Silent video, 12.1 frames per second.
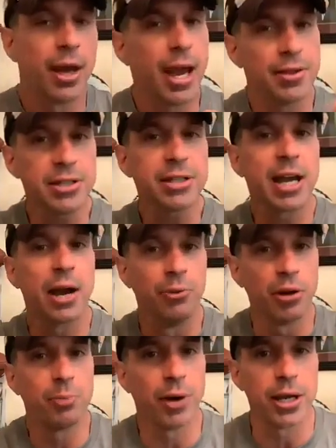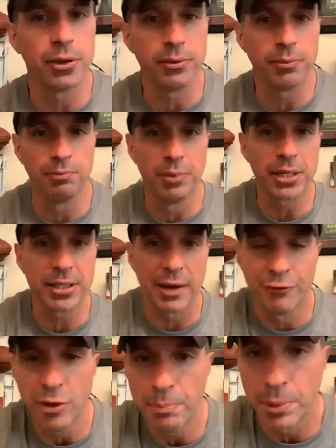hey, this guy really played big
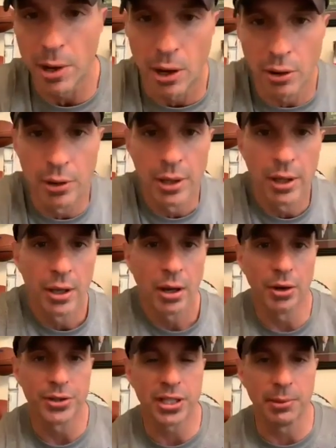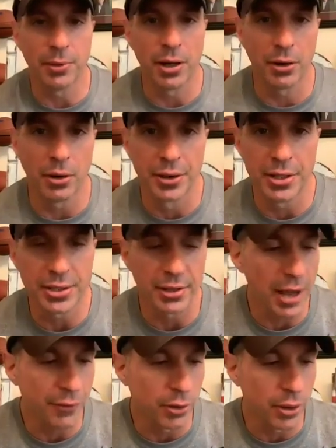time football on some on this
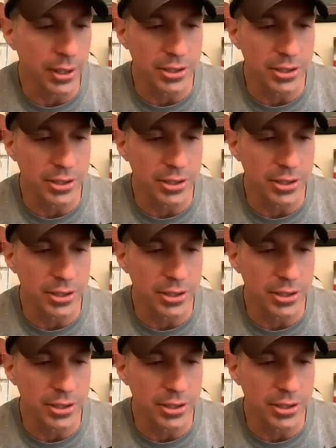level,